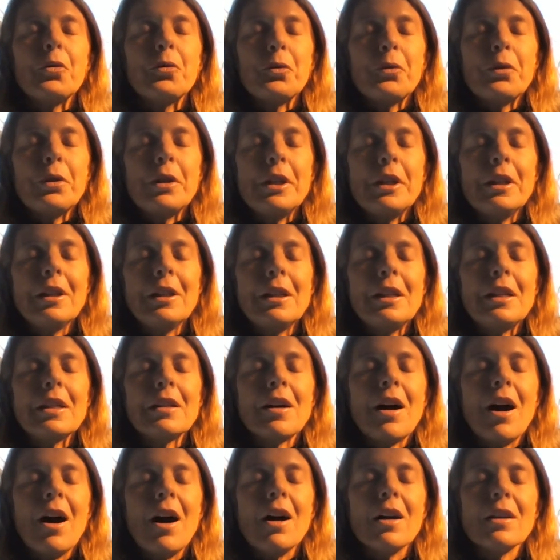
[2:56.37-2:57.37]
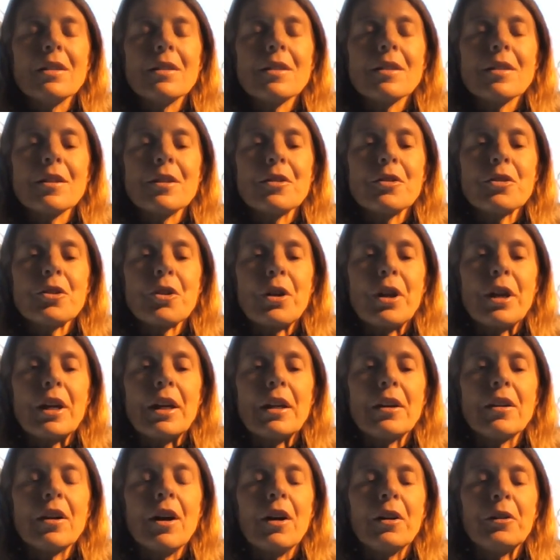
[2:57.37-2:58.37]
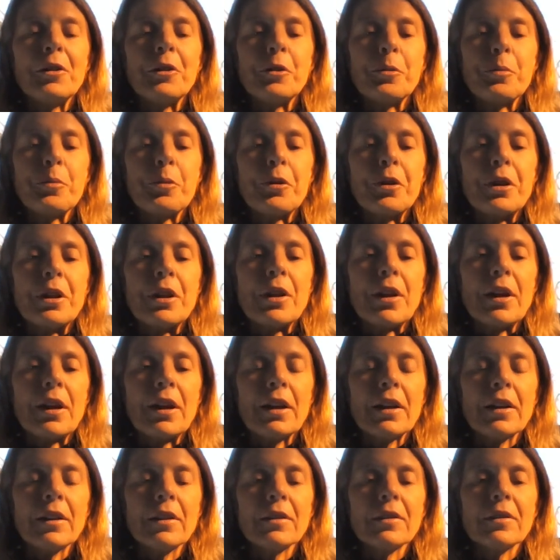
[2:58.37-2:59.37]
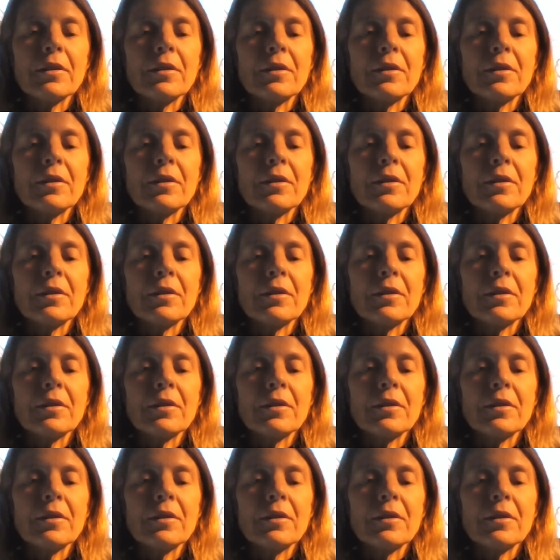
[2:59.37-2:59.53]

Really concentrate on your breathing.